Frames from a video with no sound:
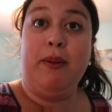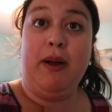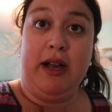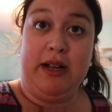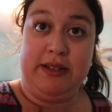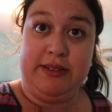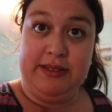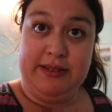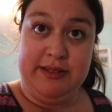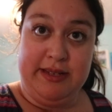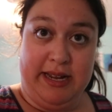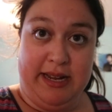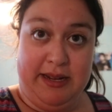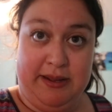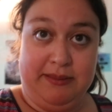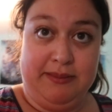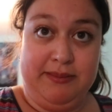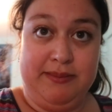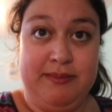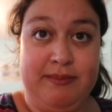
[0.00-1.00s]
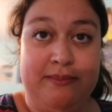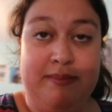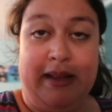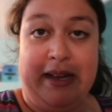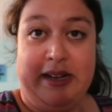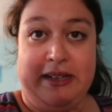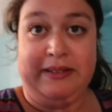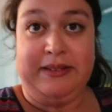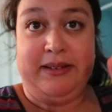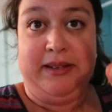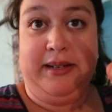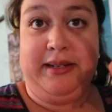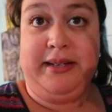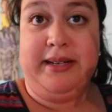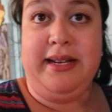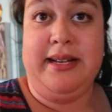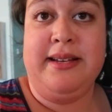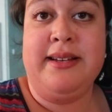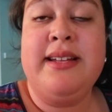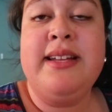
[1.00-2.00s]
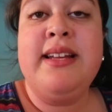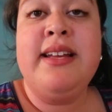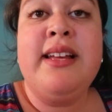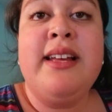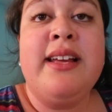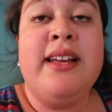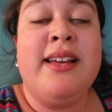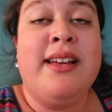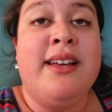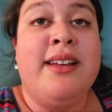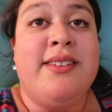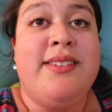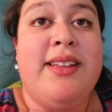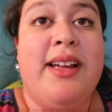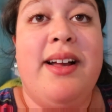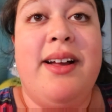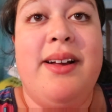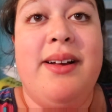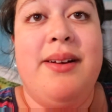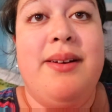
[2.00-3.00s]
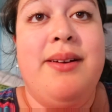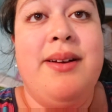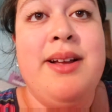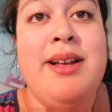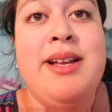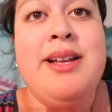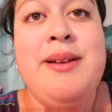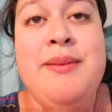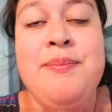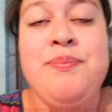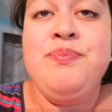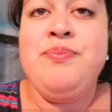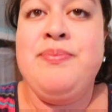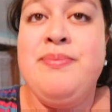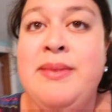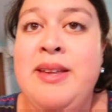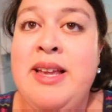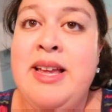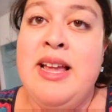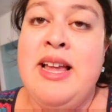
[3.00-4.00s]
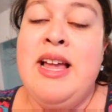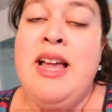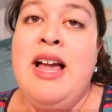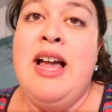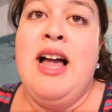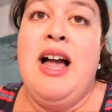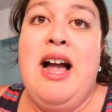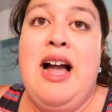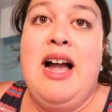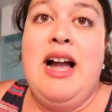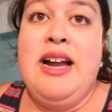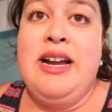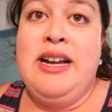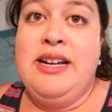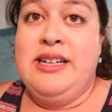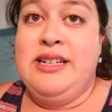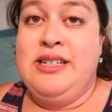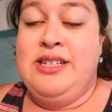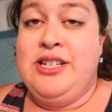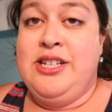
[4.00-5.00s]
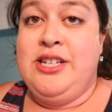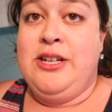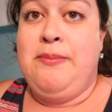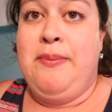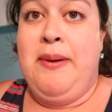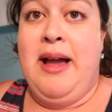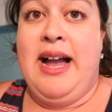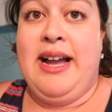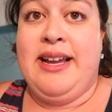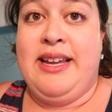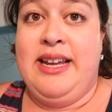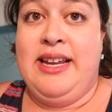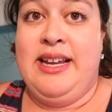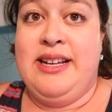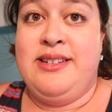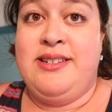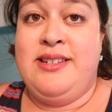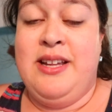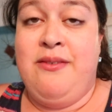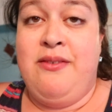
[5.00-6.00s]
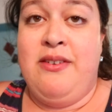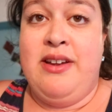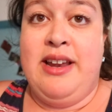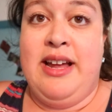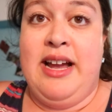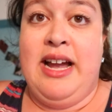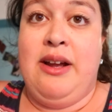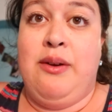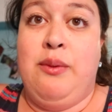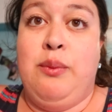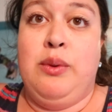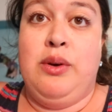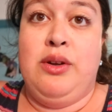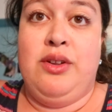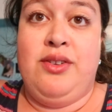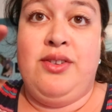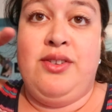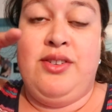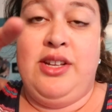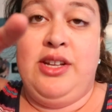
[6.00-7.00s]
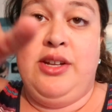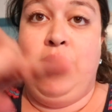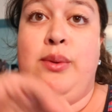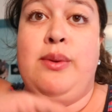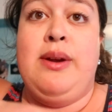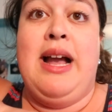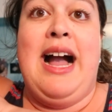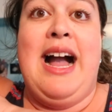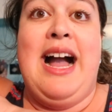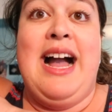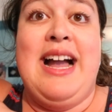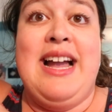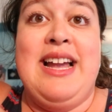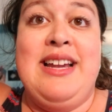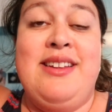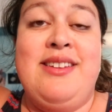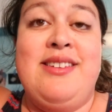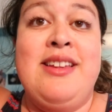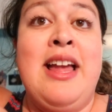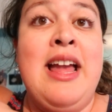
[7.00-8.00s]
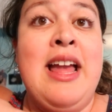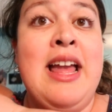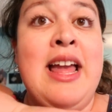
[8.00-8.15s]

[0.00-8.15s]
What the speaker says: boxes now. Nah, it's not good. So I'm gonna continue packing and stuff, and I will see you guys